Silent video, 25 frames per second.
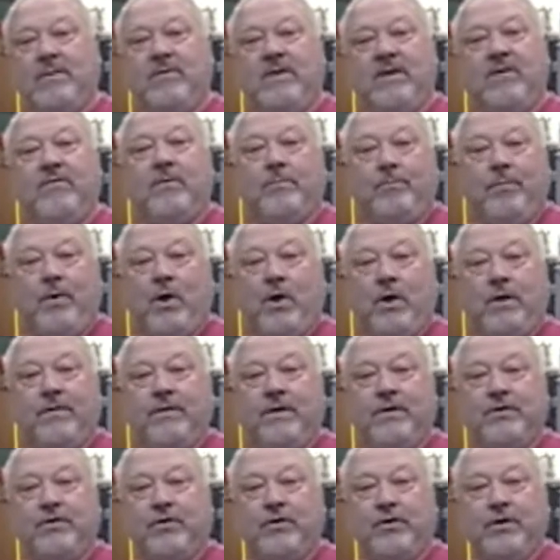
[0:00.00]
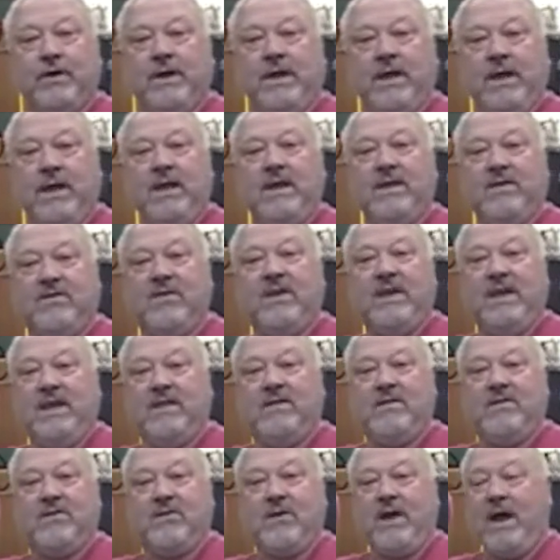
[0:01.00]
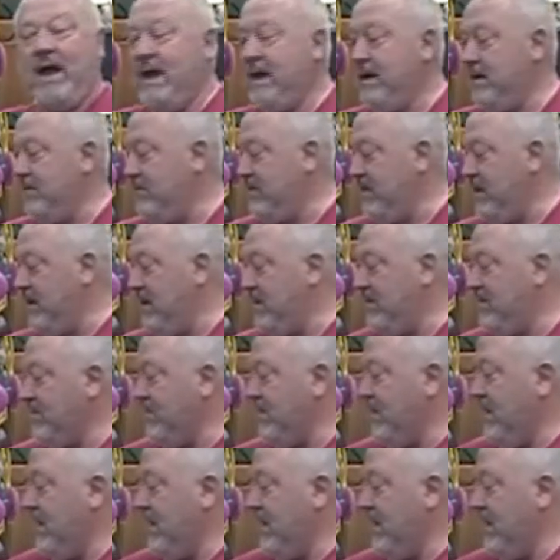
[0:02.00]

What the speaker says: even part of the turning is inside of this,